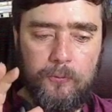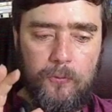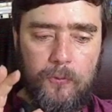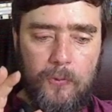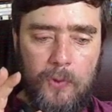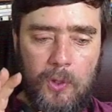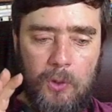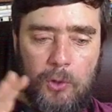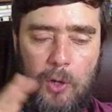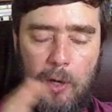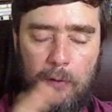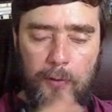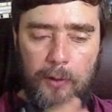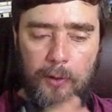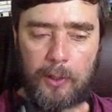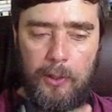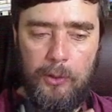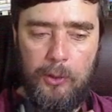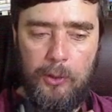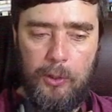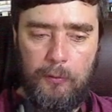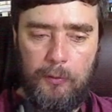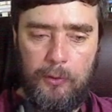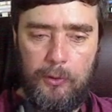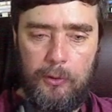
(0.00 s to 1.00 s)
You have a
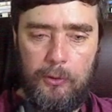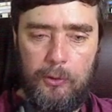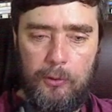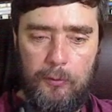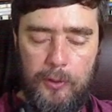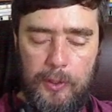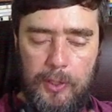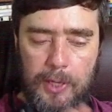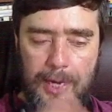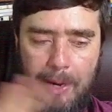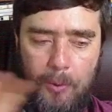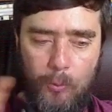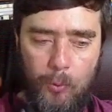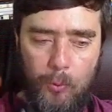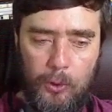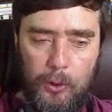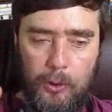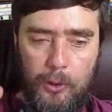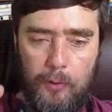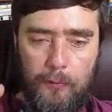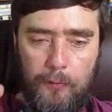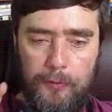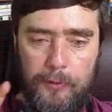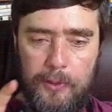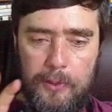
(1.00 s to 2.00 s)
you have a you have a network
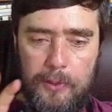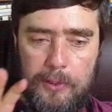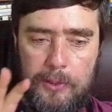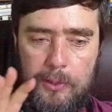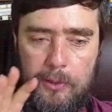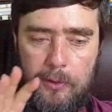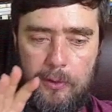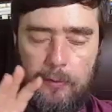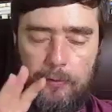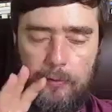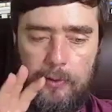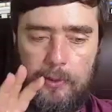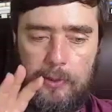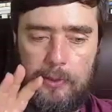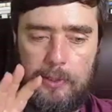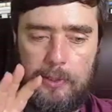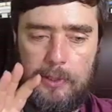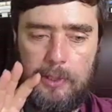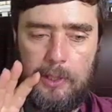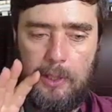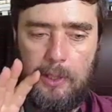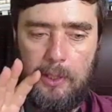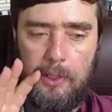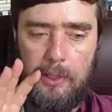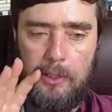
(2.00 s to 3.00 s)
of these of these
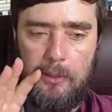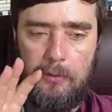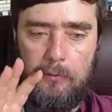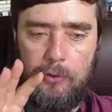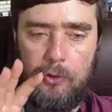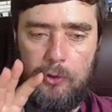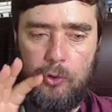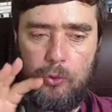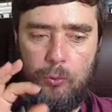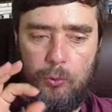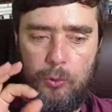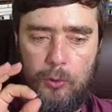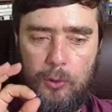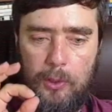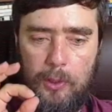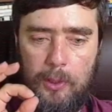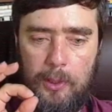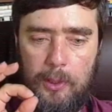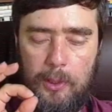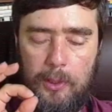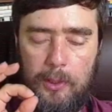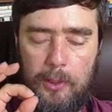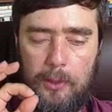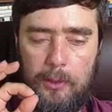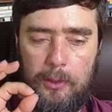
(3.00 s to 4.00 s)
uh, individual
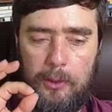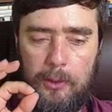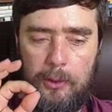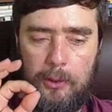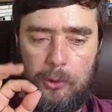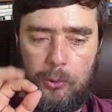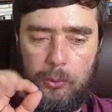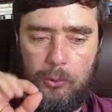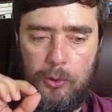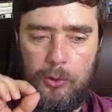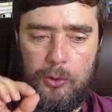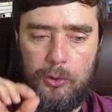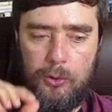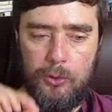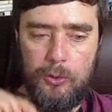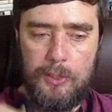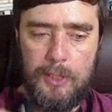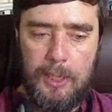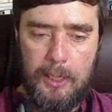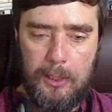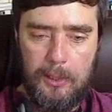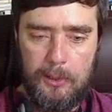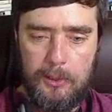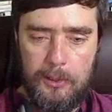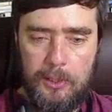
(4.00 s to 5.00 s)
uh, units or
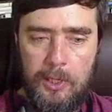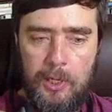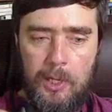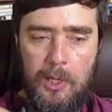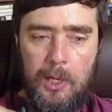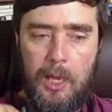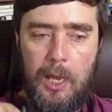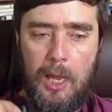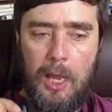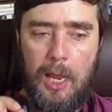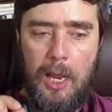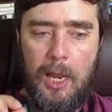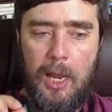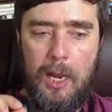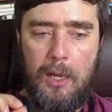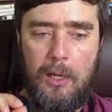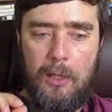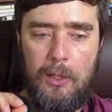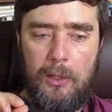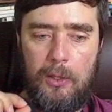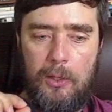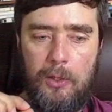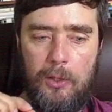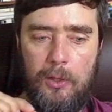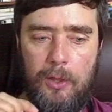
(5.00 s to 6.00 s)
cells, and
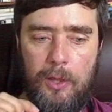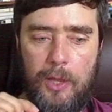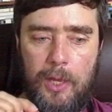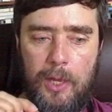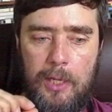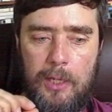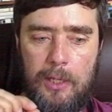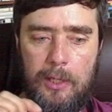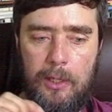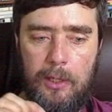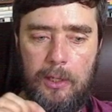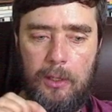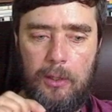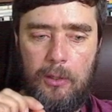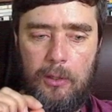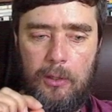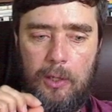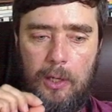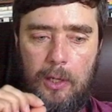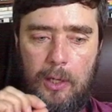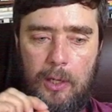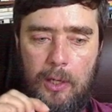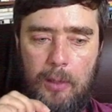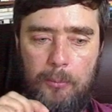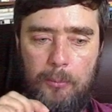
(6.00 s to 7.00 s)
they can
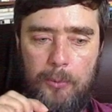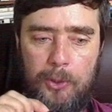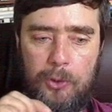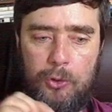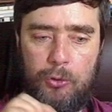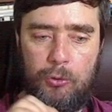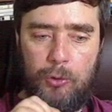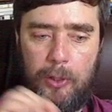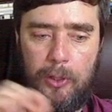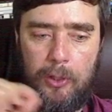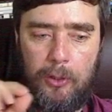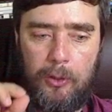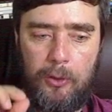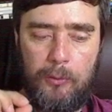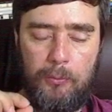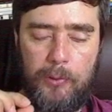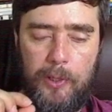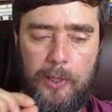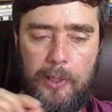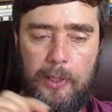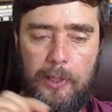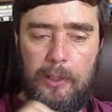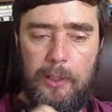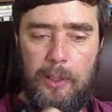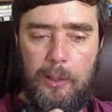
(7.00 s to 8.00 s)
uh, be triggered
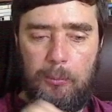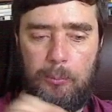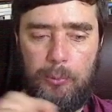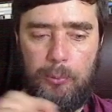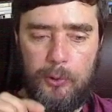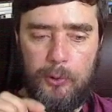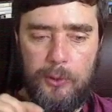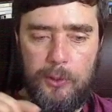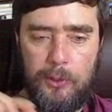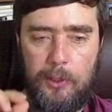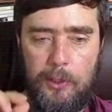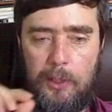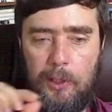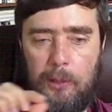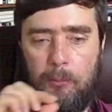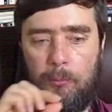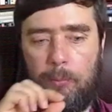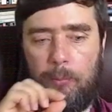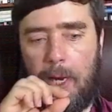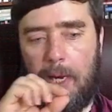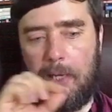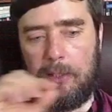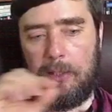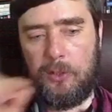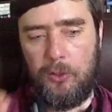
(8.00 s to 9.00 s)
by inputs, and they can
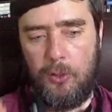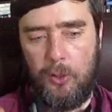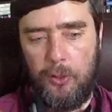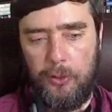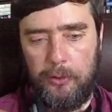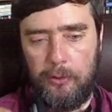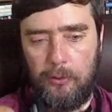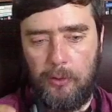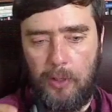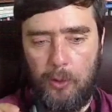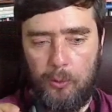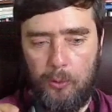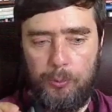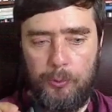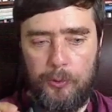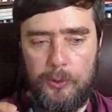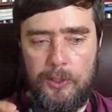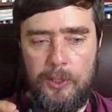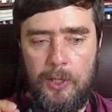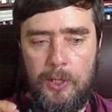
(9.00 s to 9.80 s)
pass on their outputs.